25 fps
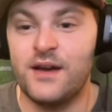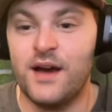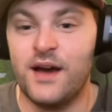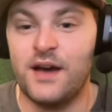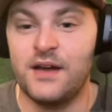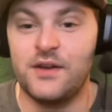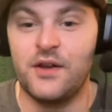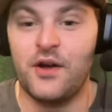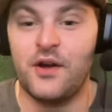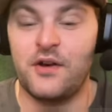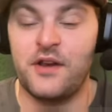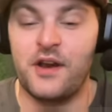
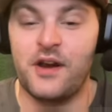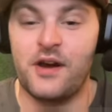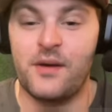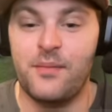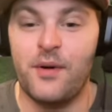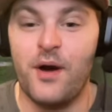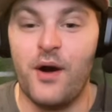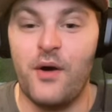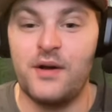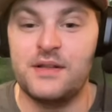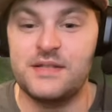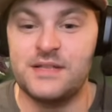Donateri
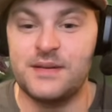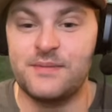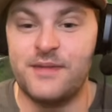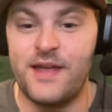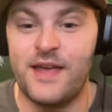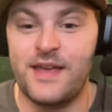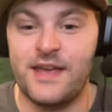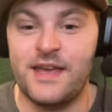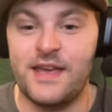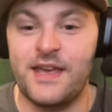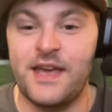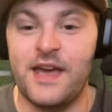Poe ends up
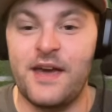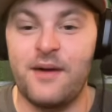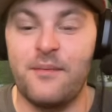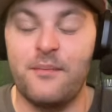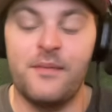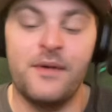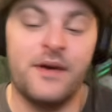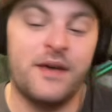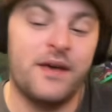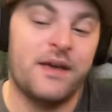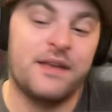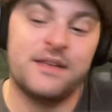taking
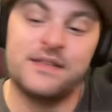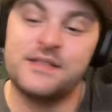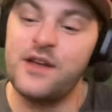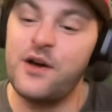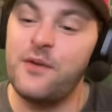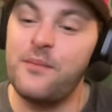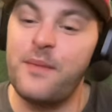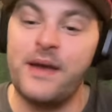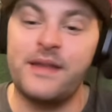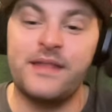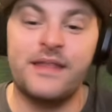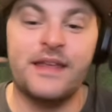him.
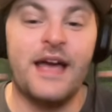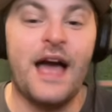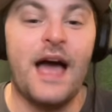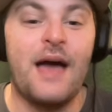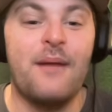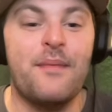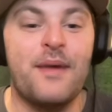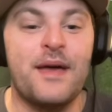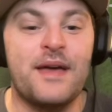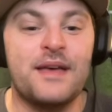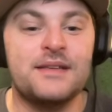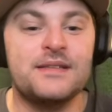Still make the
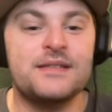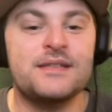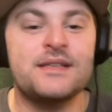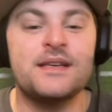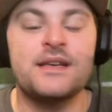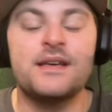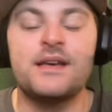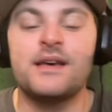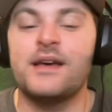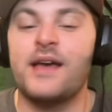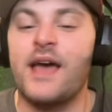guy miss.